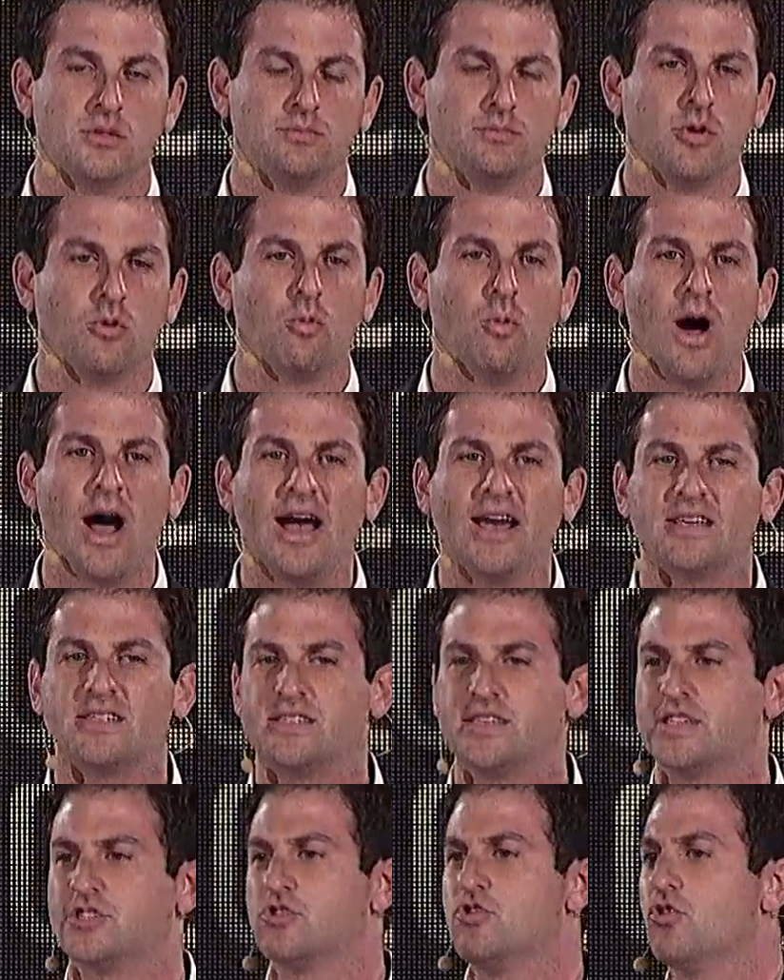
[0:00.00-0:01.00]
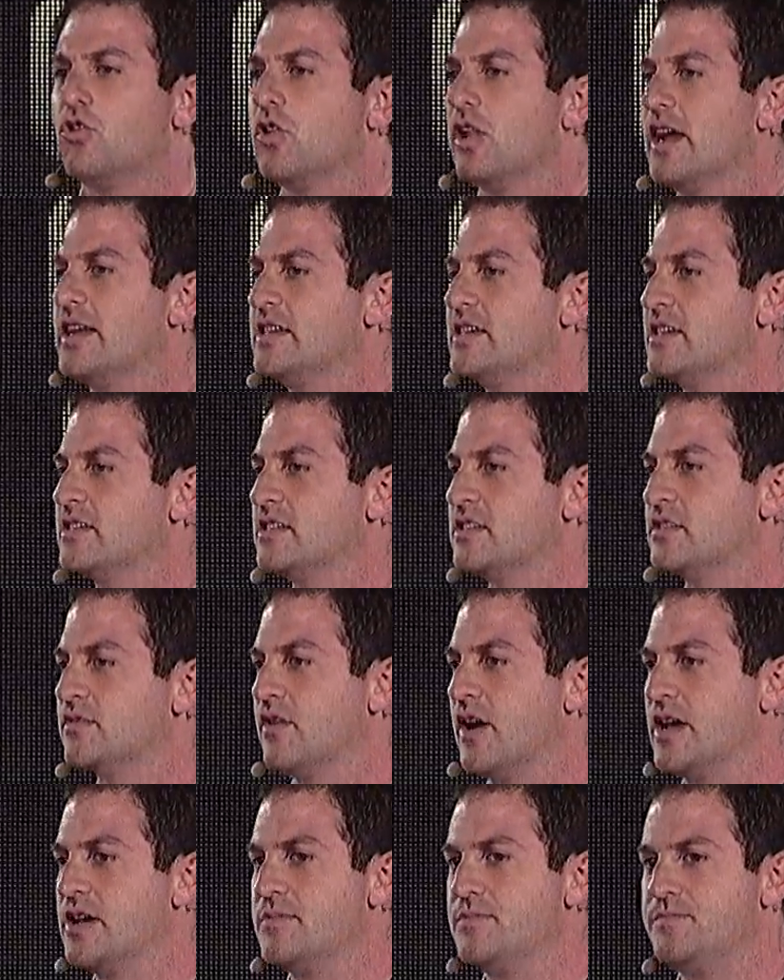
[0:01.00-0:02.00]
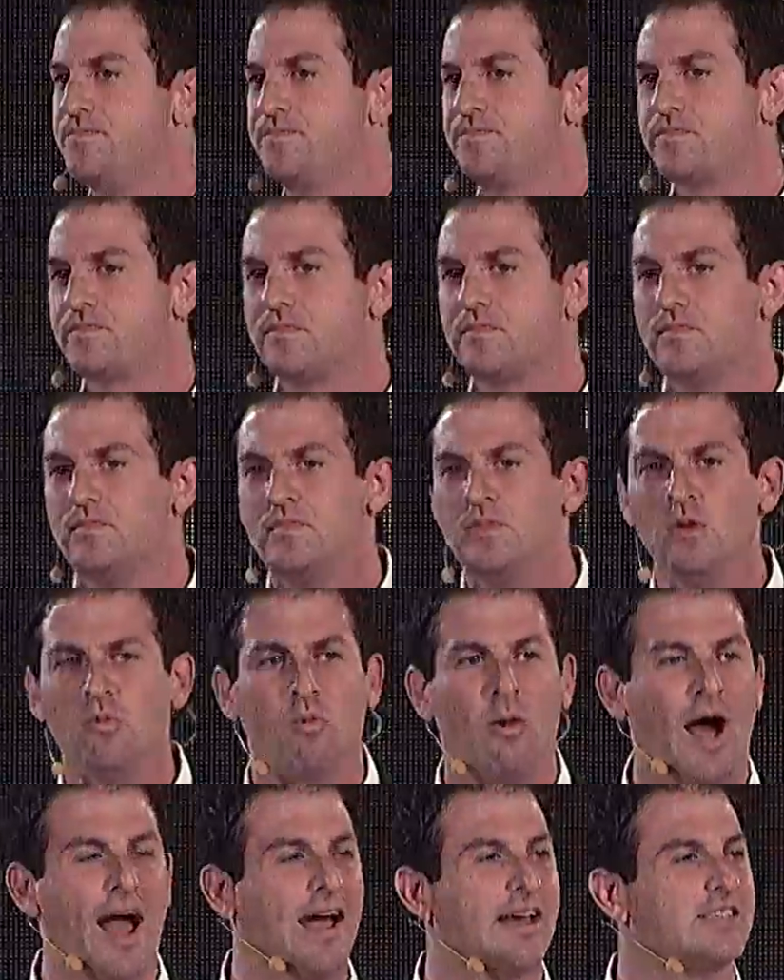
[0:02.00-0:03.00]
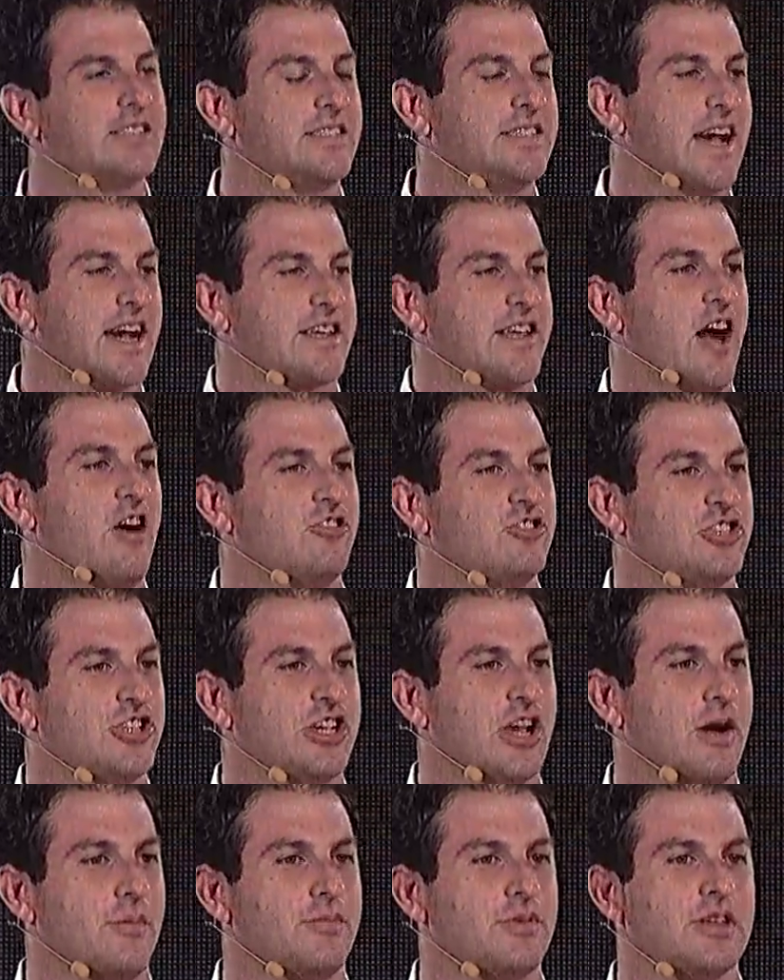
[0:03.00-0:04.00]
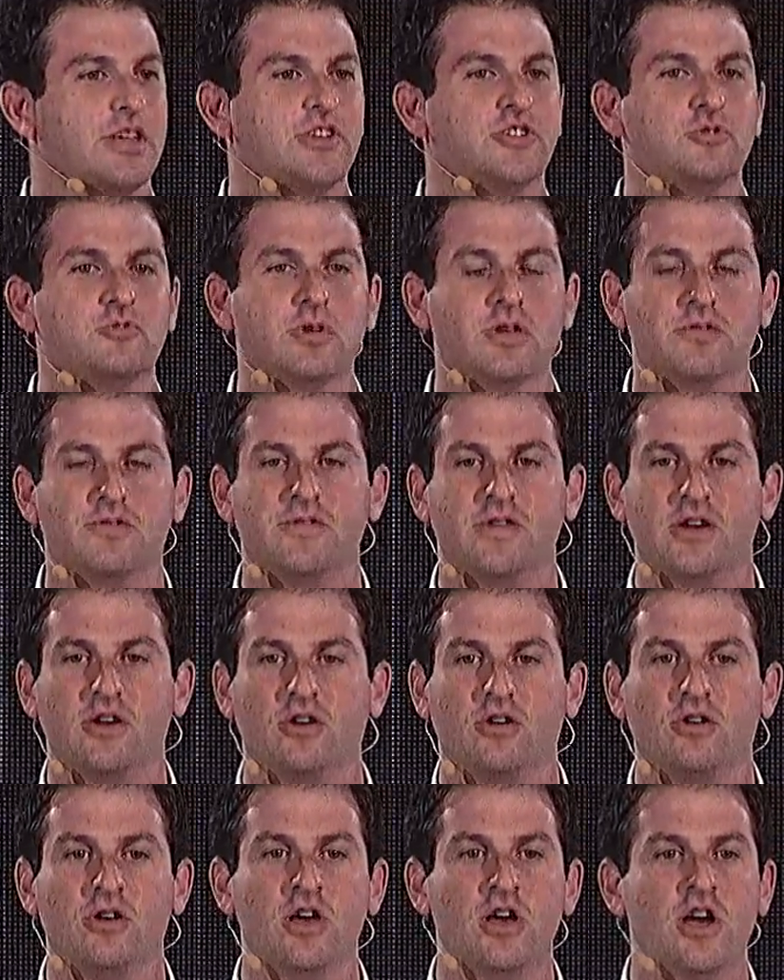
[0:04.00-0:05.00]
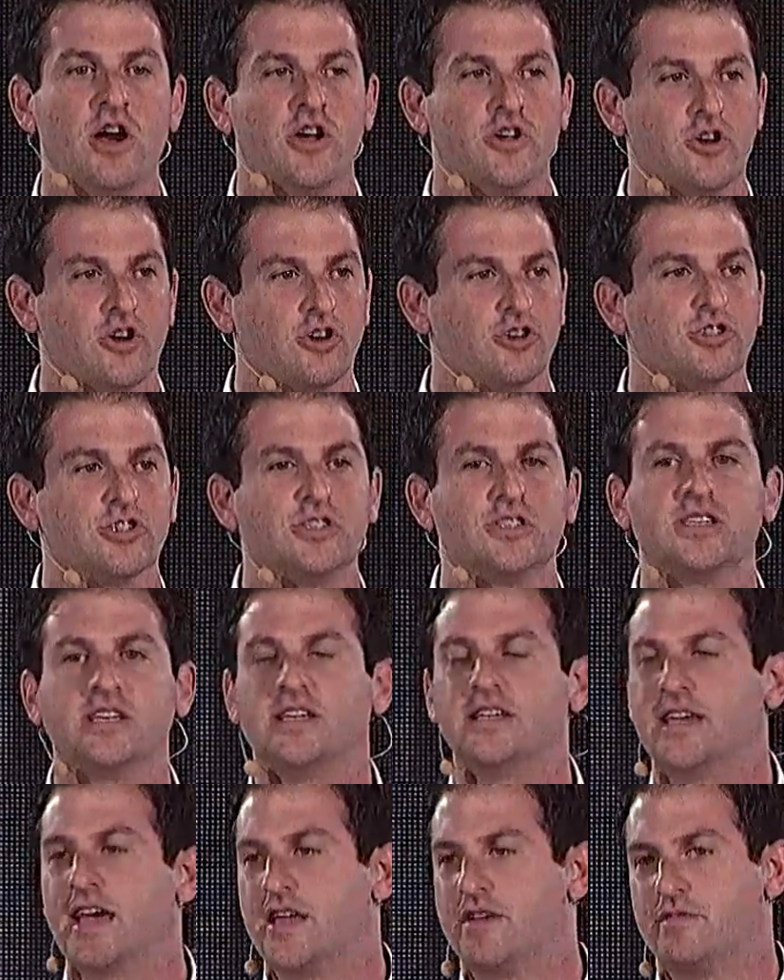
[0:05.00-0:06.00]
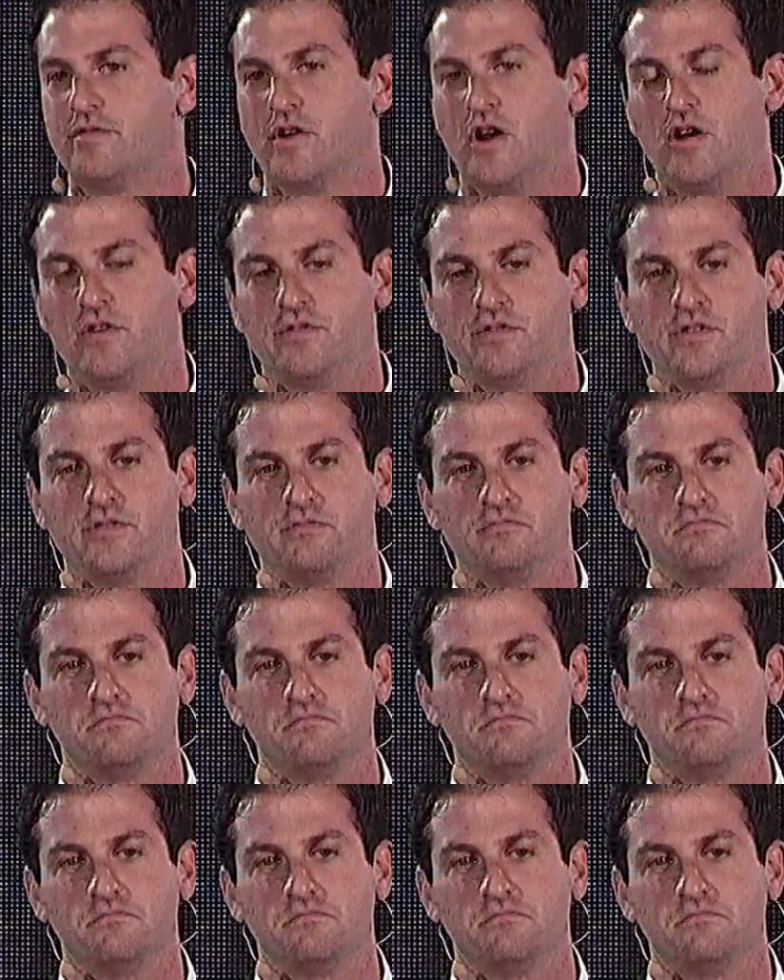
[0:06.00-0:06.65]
But why is this Google Ideas' fight? Why, as a technology company, do we feel an urgency to get involved?